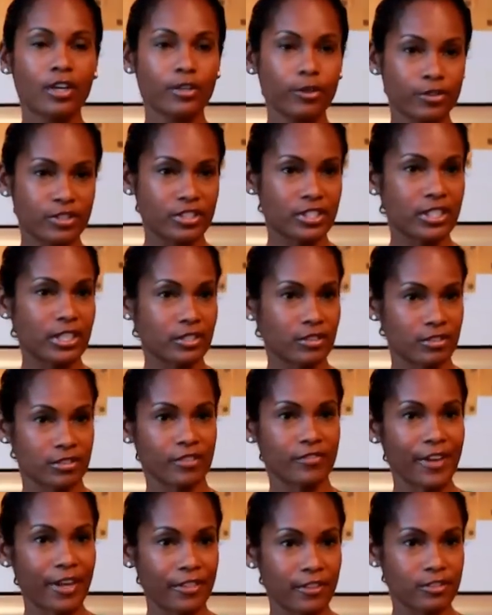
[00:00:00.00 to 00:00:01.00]
use it to get
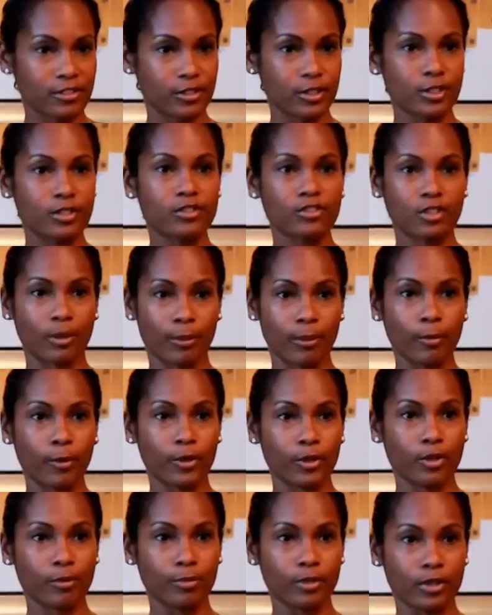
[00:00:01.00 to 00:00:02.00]
yourself out there so you can start
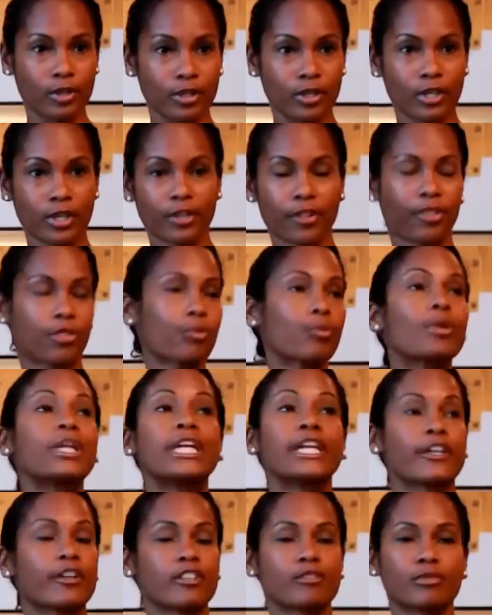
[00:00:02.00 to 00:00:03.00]
promoting your book 3
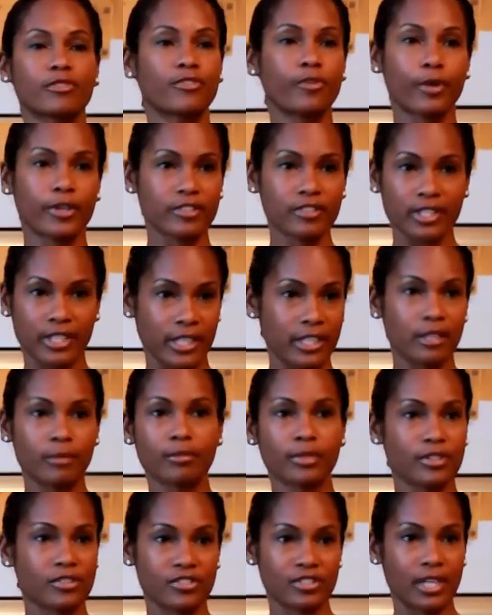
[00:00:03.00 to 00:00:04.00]
years before it's going to hit a
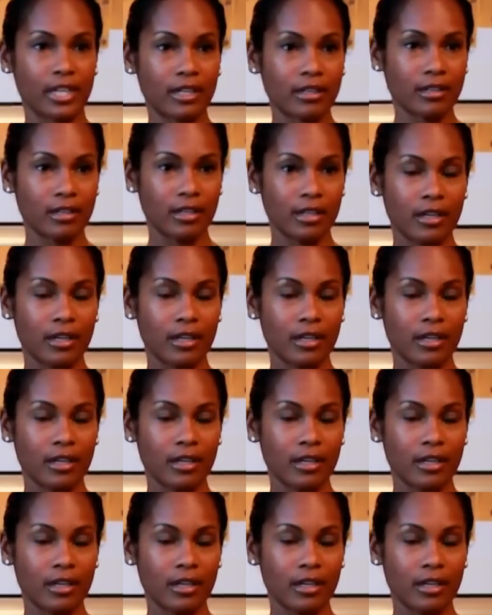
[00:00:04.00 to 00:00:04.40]
book stand.